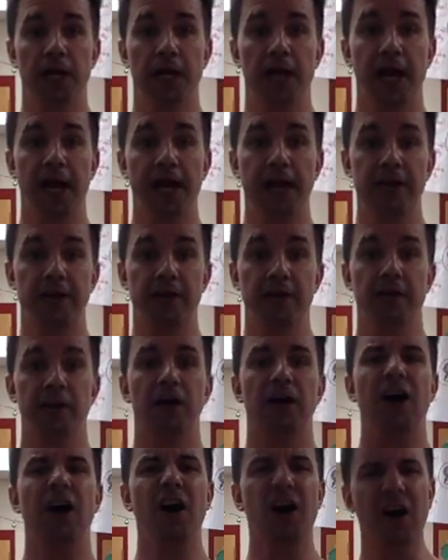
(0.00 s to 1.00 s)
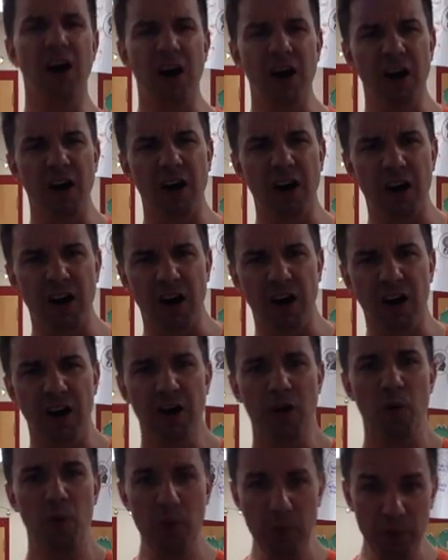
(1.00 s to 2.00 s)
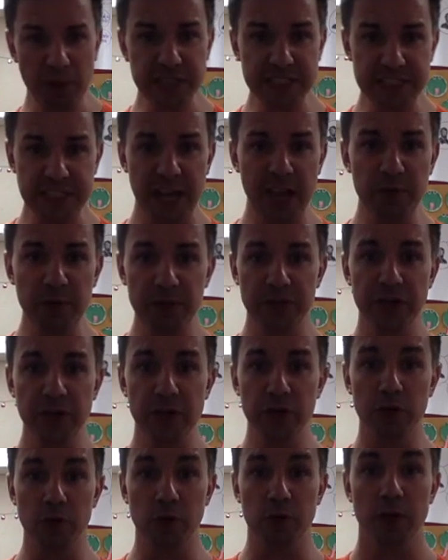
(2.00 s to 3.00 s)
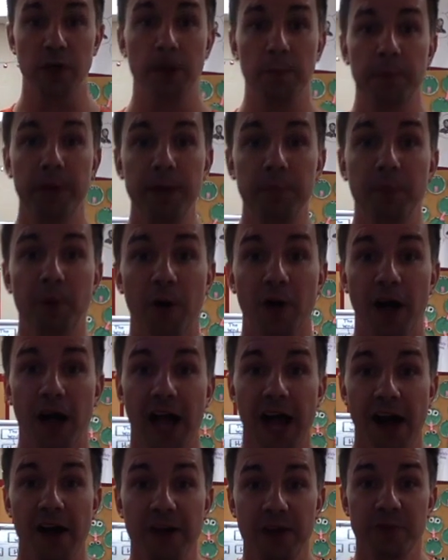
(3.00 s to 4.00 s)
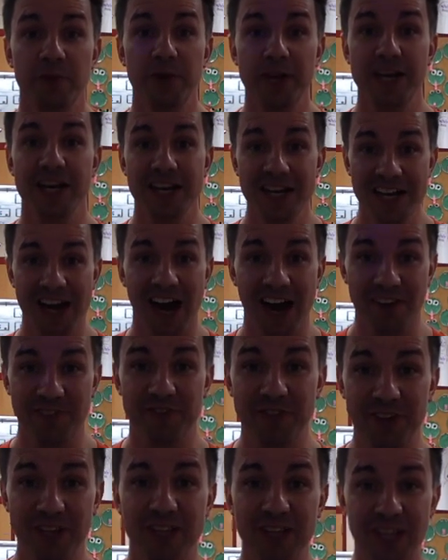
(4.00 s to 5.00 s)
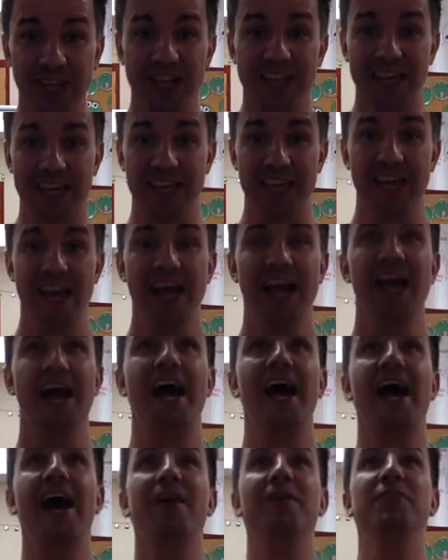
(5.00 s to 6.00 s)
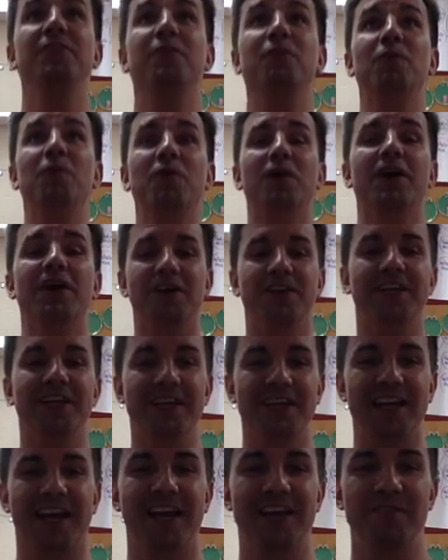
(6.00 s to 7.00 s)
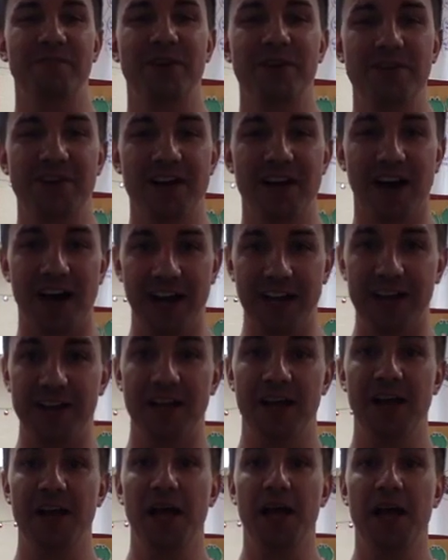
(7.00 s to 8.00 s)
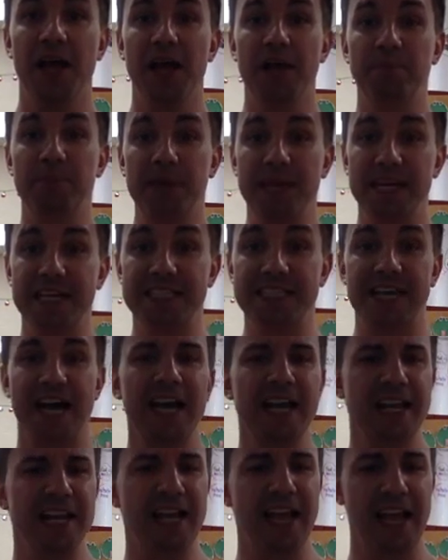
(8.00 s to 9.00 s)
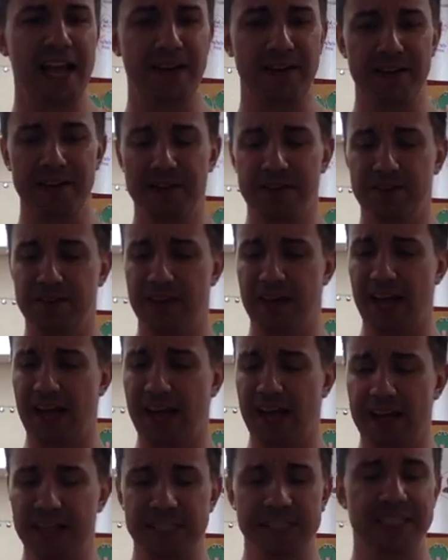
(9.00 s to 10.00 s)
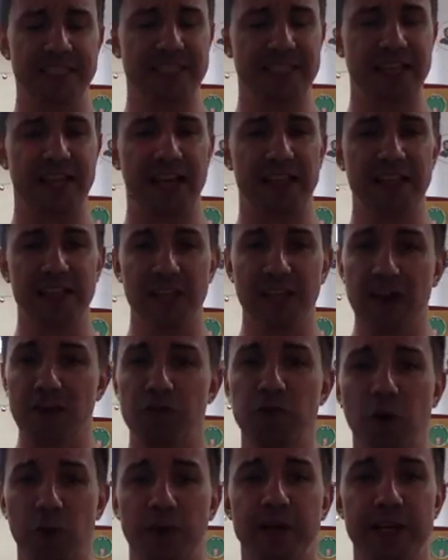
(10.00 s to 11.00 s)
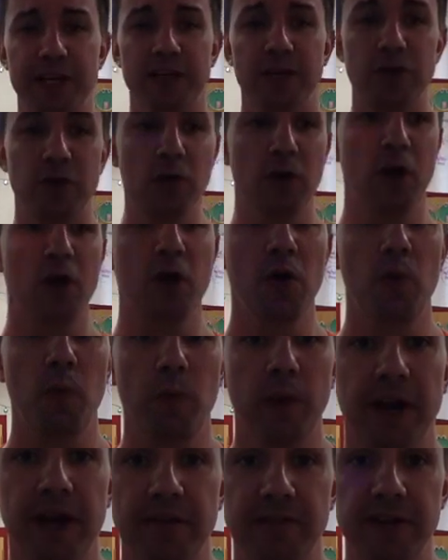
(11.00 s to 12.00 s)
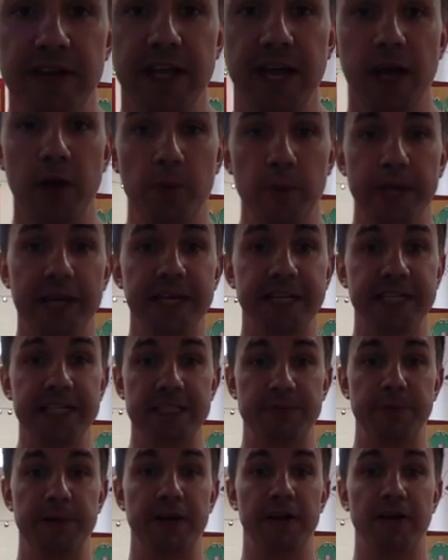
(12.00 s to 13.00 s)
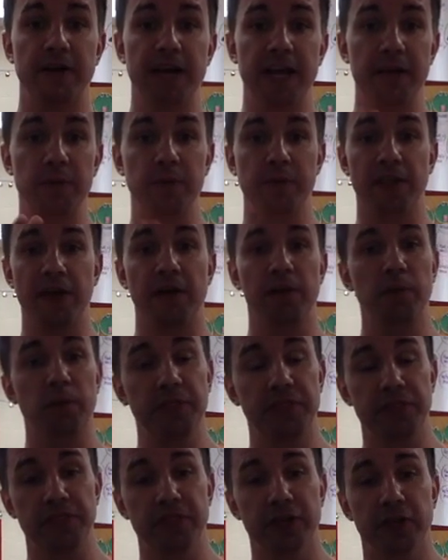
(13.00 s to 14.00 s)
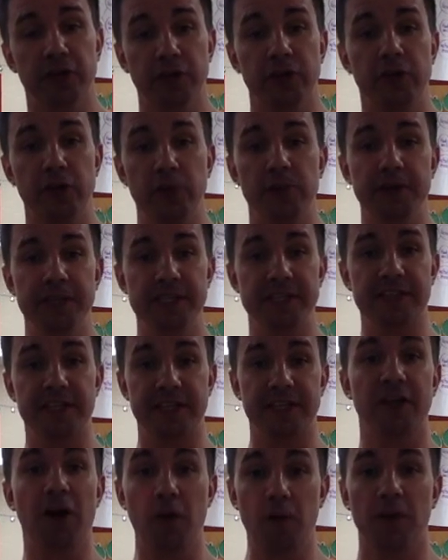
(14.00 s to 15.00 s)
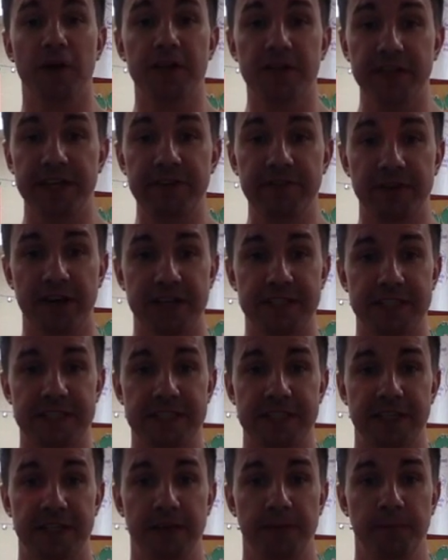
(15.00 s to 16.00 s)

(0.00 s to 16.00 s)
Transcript: I hear, oh, we want to stay with you. People, how can we not feel lucky? How in the world can we not be excited and just love what we do when every day we get to spend our day with, with little humans that don't want to leave us?